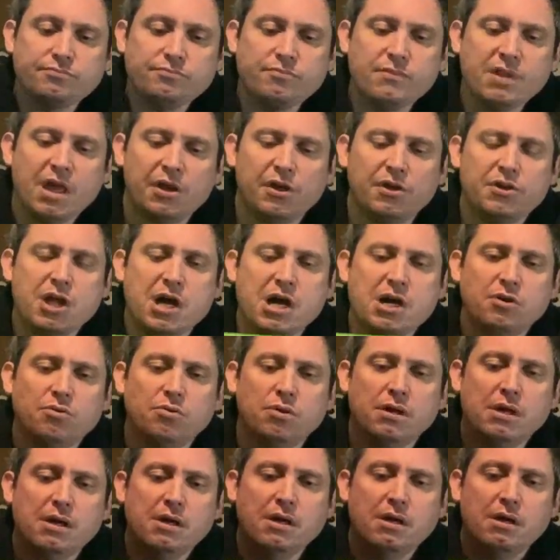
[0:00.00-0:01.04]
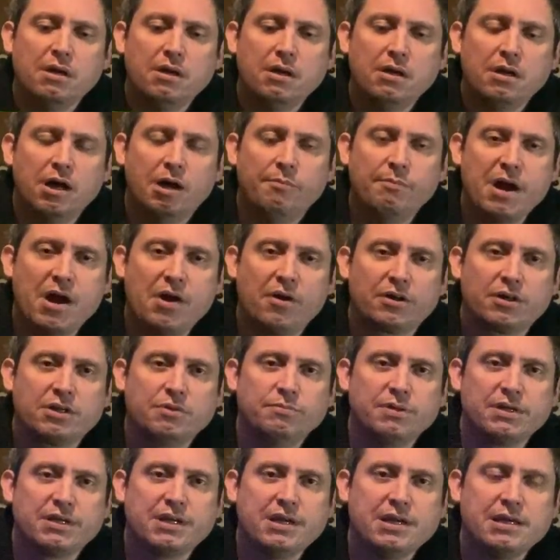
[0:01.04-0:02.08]
and I know
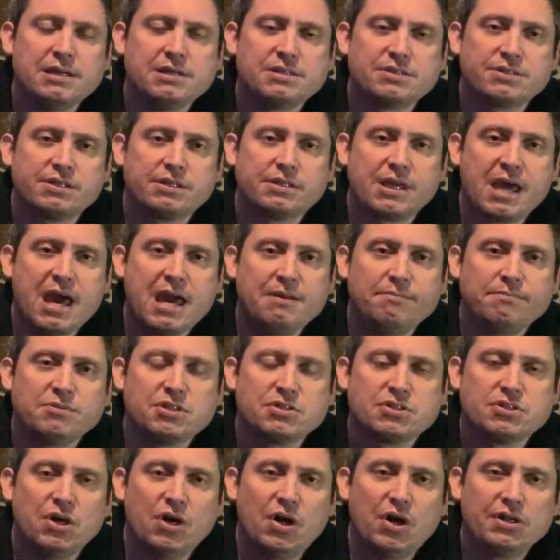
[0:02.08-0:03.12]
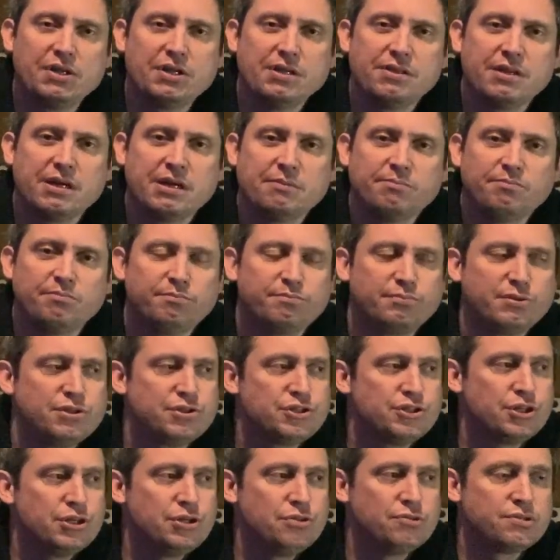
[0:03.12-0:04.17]
American McGee is the game designer that
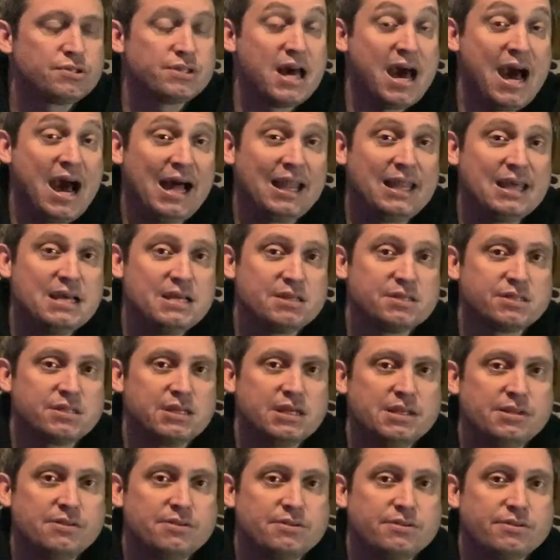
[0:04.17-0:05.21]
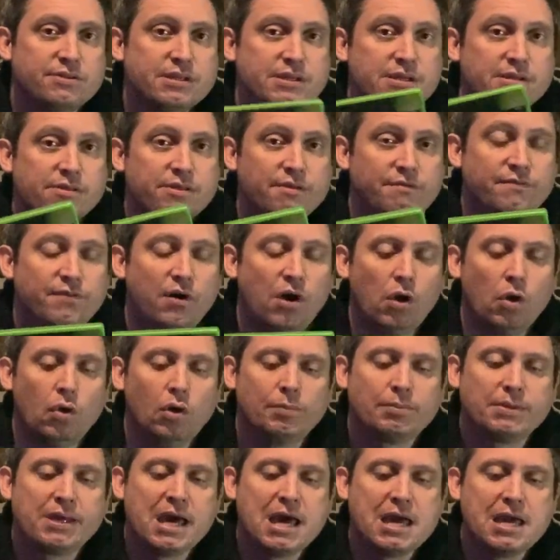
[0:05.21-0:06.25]
produced Alice and the
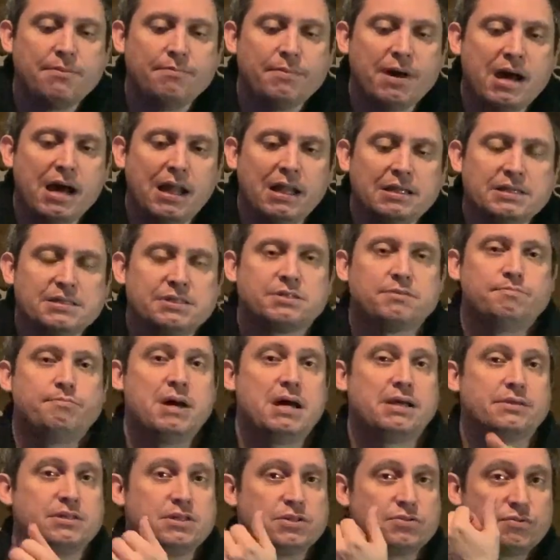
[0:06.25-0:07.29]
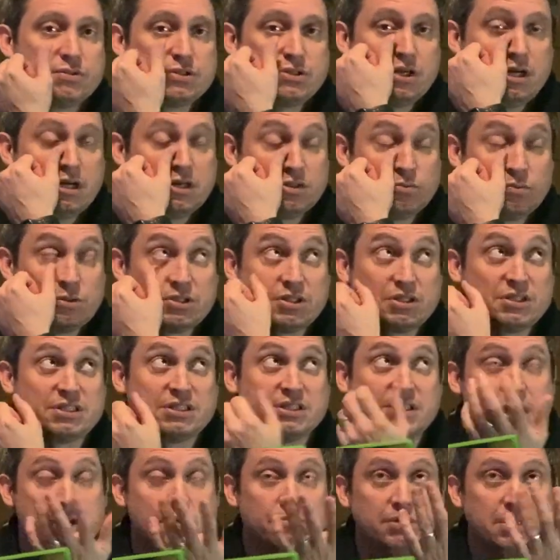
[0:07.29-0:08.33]
follow-up game Alice Madness Returns, which I
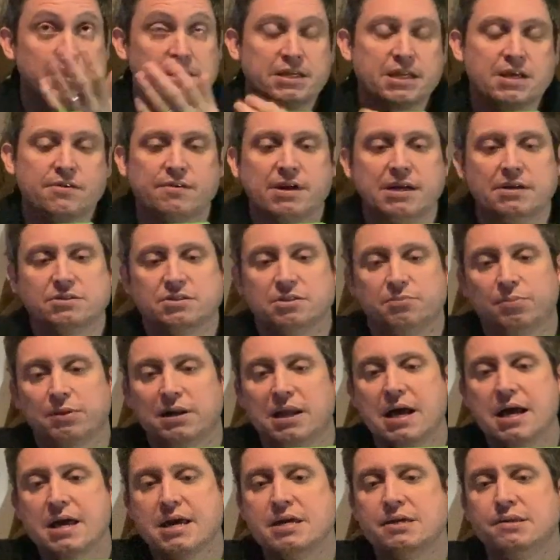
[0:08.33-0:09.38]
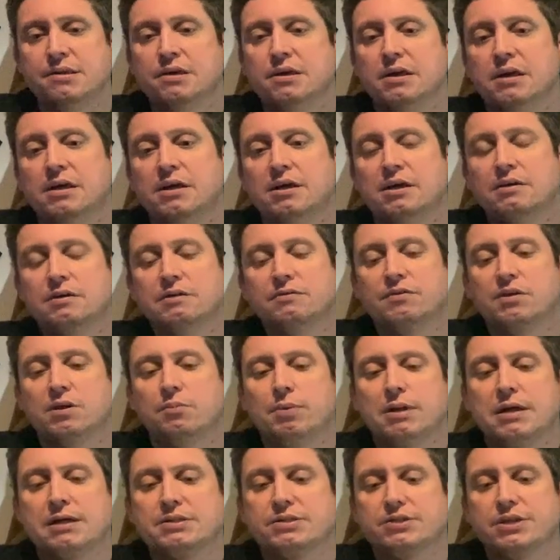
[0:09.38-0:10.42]
still need to get around to playing for the
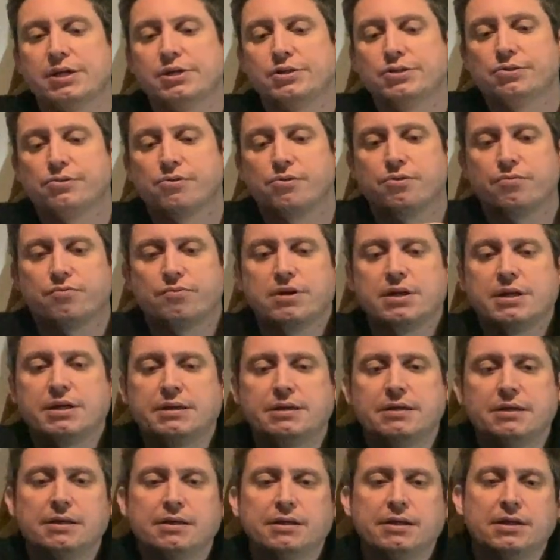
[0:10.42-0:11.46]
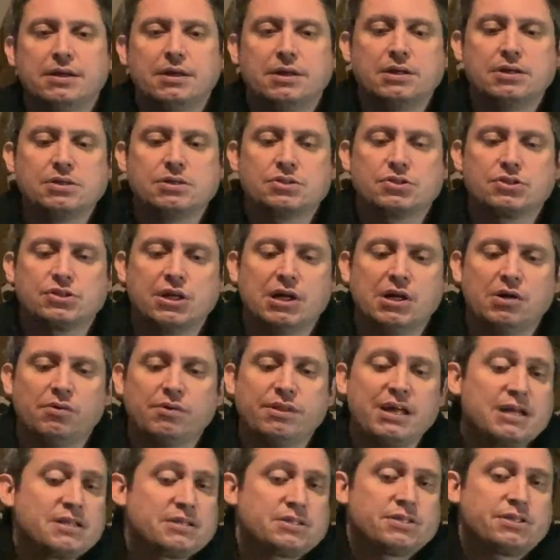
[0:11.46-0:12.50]
PlayStation 3. So
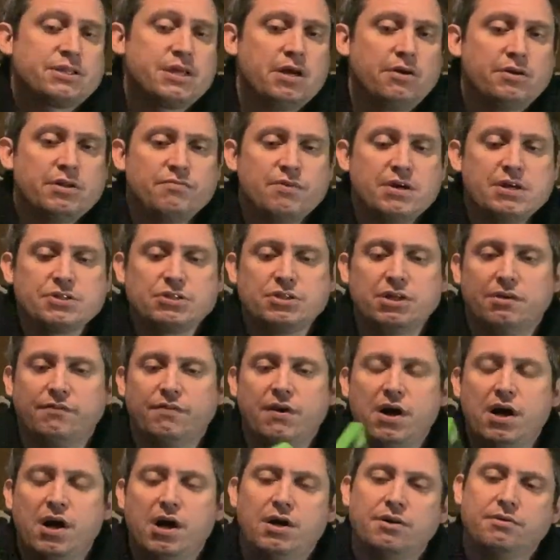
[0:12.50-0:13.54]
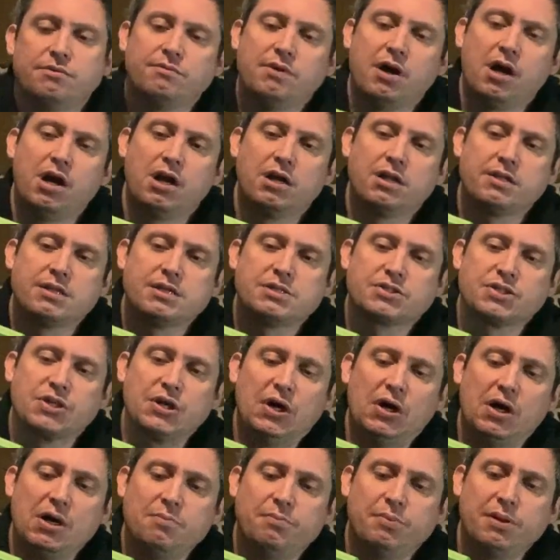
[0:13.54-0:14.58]
that's the only reason I've heard of this
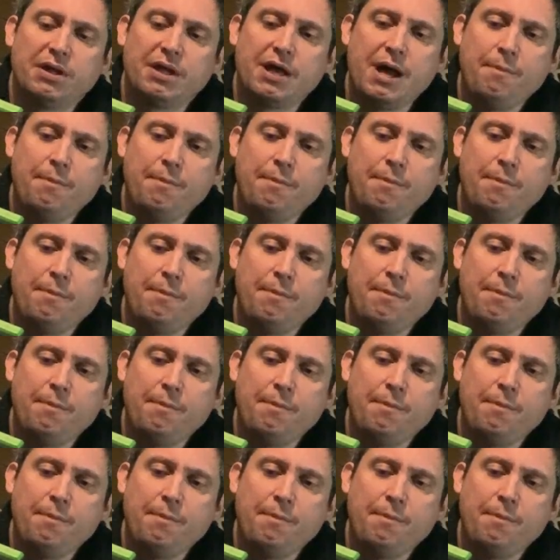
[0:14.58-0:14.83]
guy. But